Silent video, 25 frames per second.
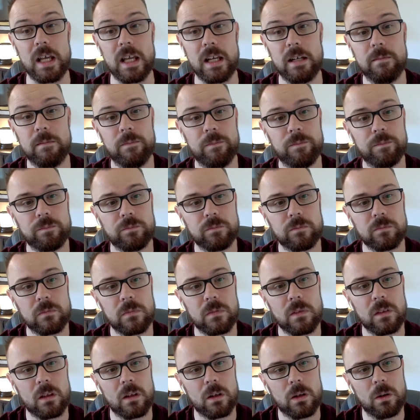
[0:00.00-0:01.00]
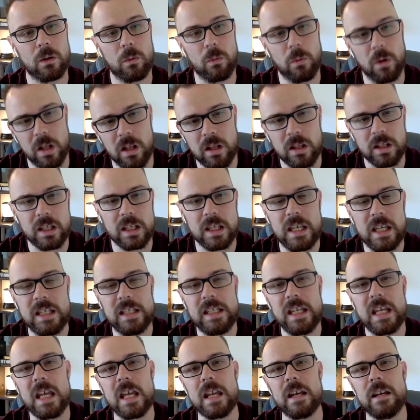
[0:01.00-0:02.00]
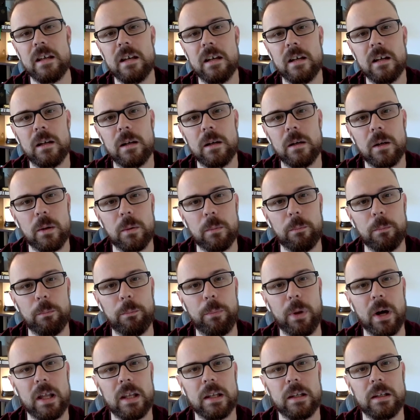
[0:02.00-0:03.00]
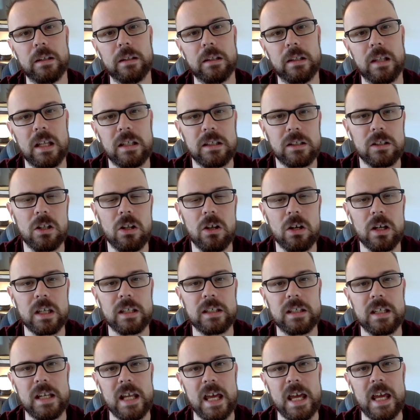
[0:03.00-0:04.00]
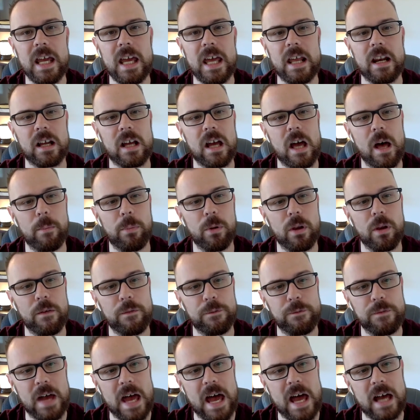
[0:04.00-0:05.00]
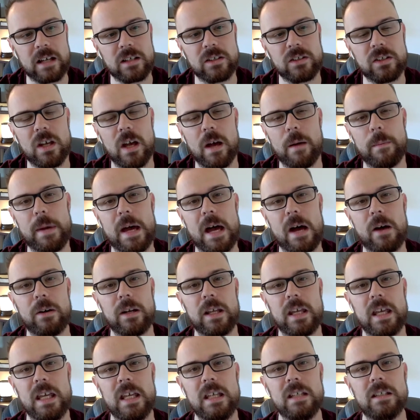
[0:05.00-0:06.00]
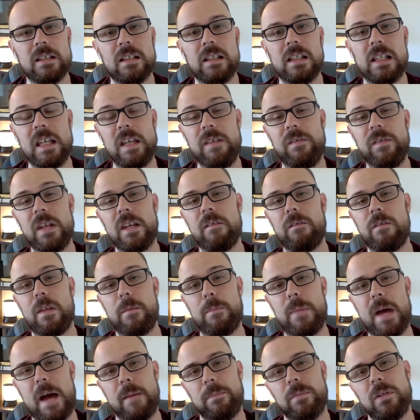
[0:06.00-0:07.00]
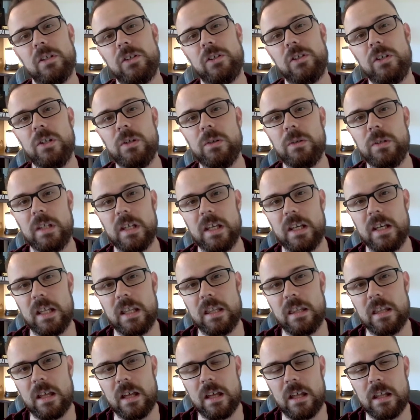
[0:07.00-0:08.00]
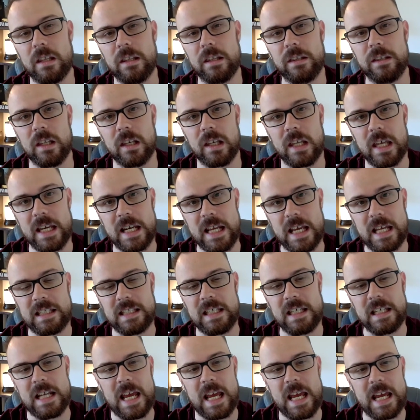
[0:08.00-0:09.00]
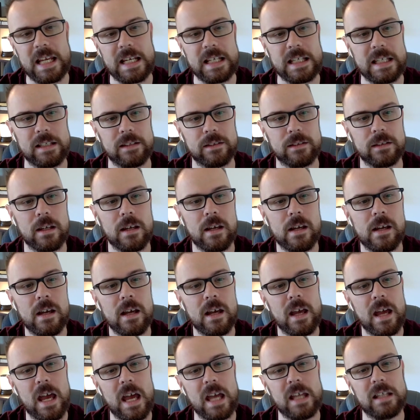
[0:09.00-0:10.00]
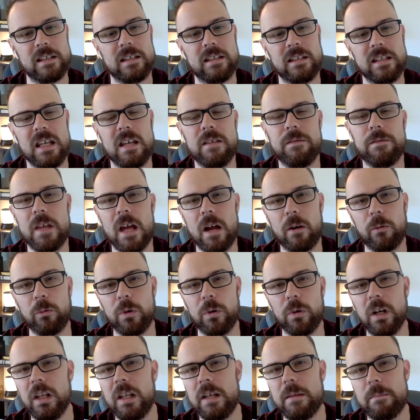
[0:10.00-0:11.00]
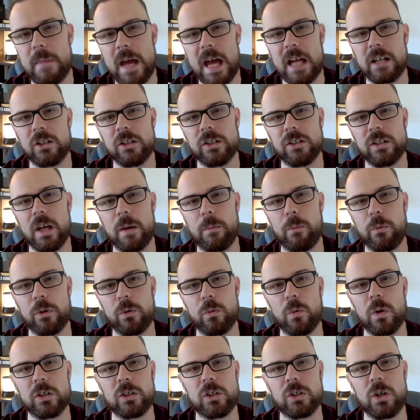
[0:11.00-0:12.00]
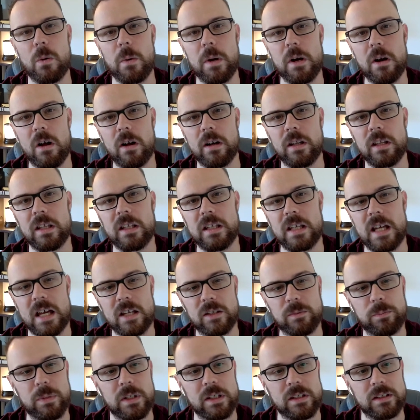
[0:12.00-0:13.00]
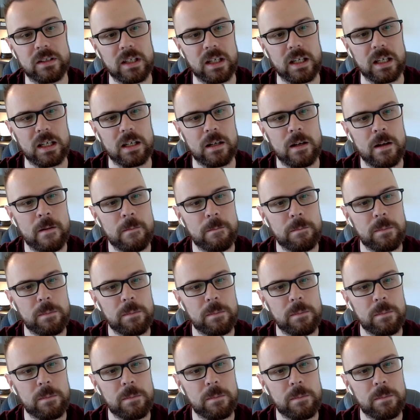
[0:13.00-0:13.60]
did. Well, he did, but let's look today at a couple of facts about his leaving of the Baptist Union in the late 1880s and see if that really matches up with what's going on in the SBC